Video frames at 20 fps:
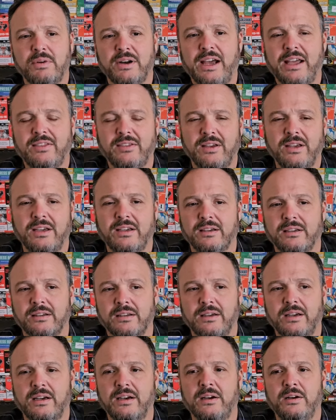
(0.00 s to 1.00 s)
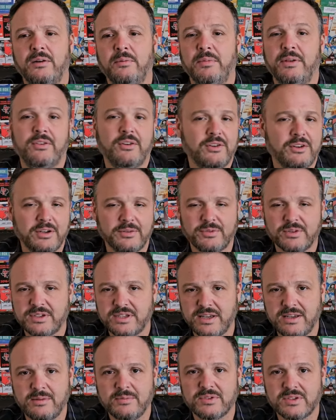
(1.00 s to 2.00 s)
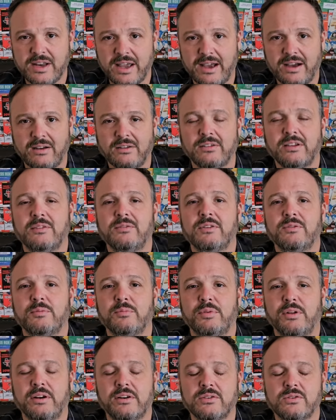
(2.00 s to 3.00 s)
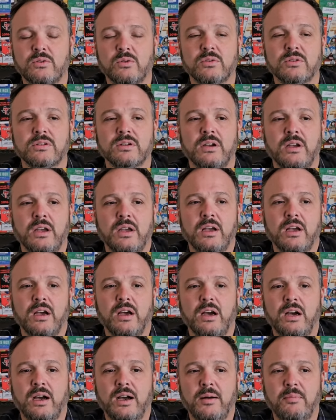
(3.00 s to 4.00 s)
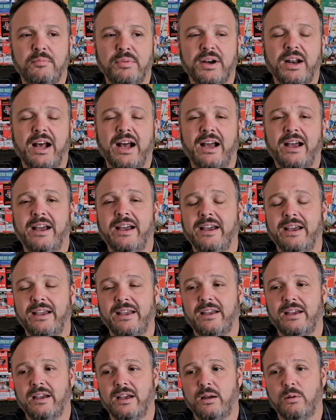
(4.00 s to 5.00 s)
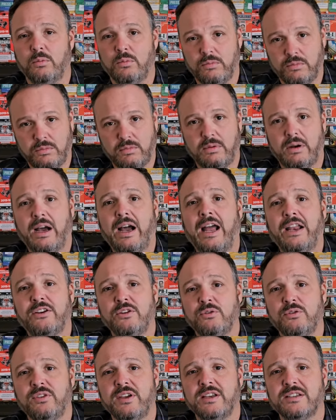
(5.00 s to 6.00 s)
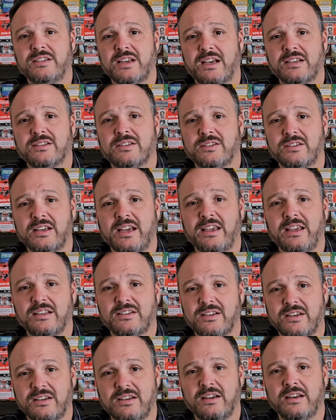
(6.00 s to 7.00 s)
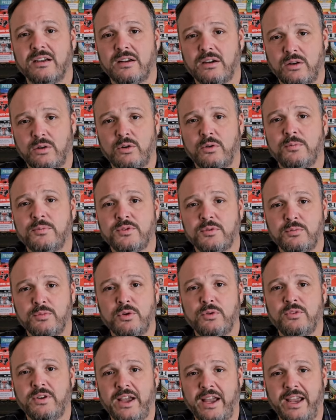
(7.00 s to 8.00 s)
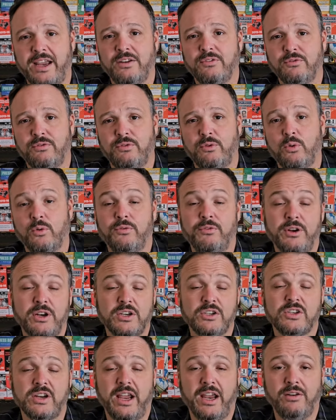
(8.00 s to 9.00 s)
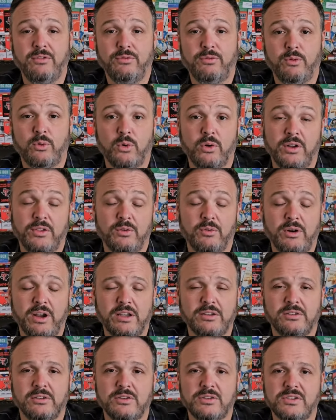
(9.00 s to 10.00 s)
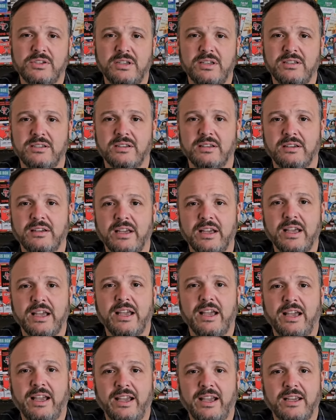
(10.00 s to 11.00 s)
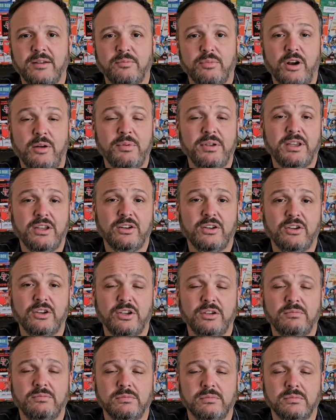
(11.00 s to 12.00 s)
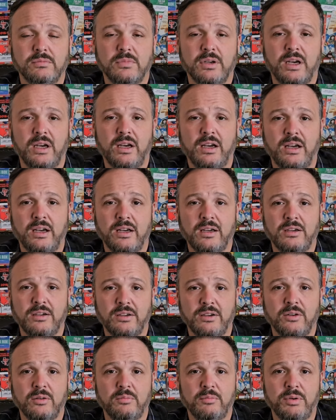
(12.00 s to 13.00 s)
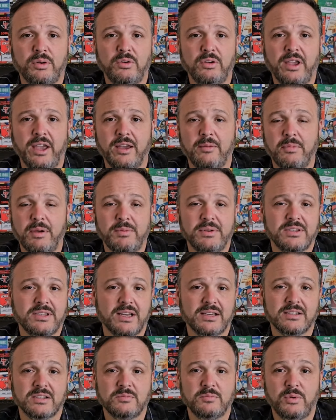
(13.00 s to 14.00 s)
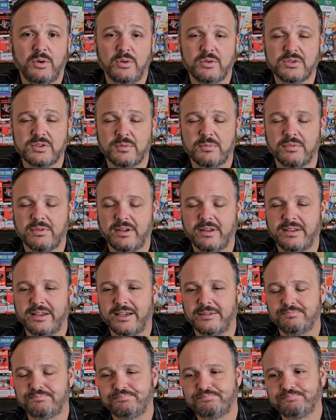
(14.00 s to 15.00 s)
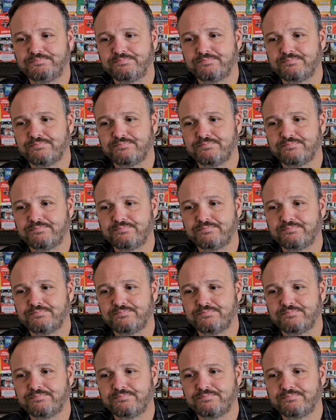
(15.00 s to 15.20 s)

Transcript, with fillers: But I think, and they're different teams now. They have different players, of course. But I do think Texas Tech gets it done at home to move to 8-4, finish 8-4 in the regular season, and probably get a good bowl game, maybe Texas Bowl, something like that,